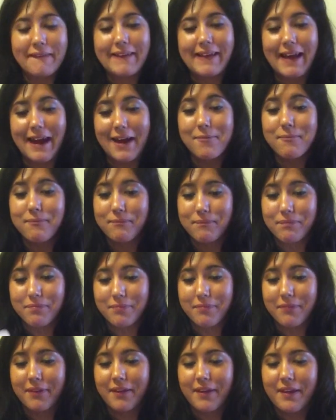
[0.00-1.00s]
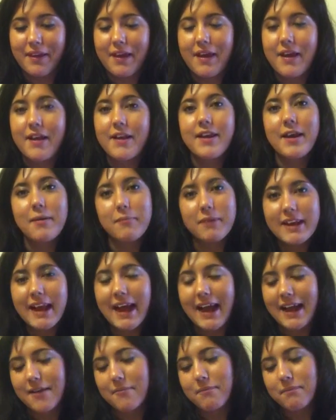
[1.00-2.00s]
Yeah. Number
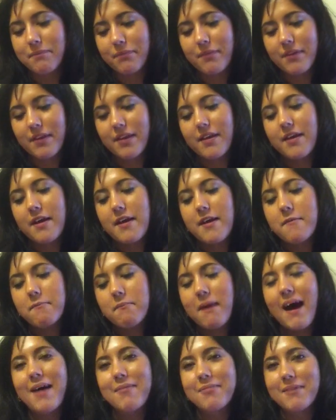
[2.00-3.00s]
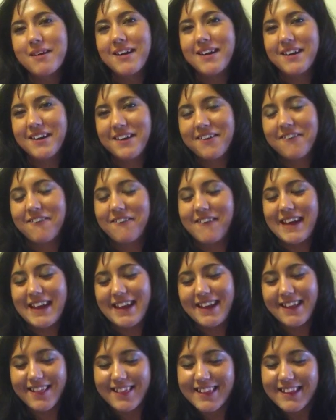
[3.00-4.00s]
9. Pop cunt
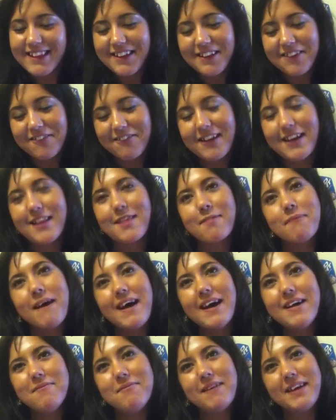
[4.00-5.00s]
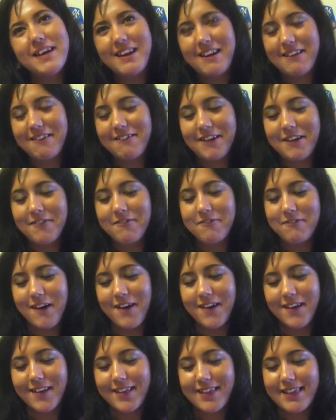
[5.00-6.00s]
quiz. Respond by true or
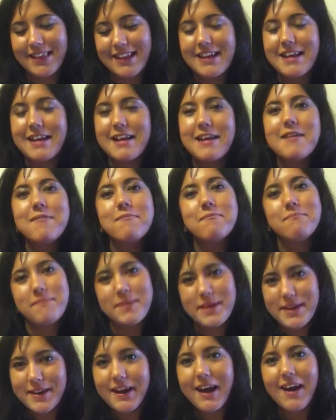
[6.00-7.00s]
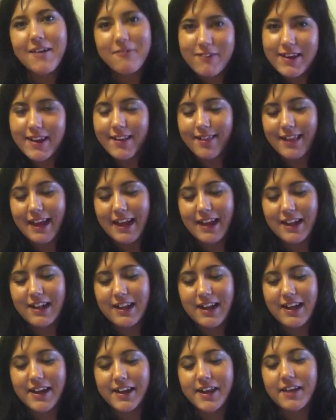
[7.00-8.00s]
false.
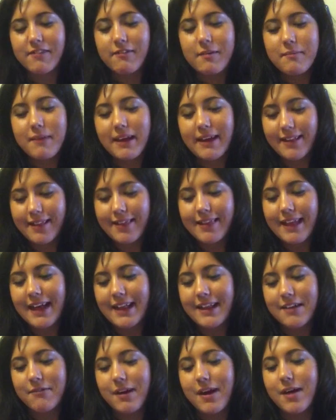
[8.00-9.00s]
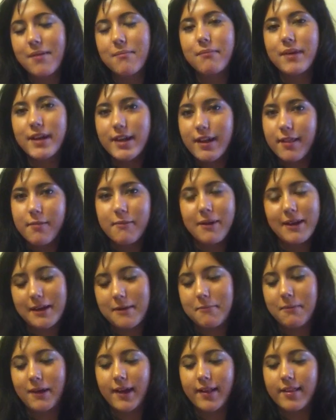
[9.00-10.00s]
Mid-conversation, you remain silent while a much
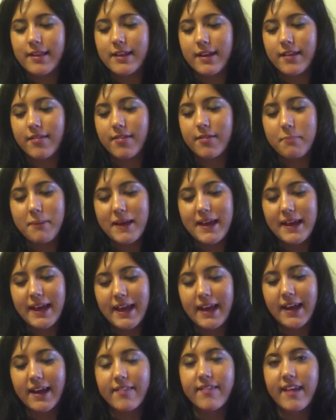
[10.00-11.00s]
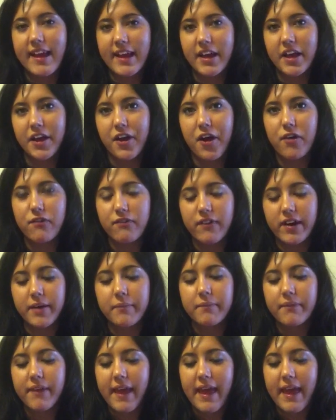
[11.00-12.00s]
smarter person is speaking and taking over.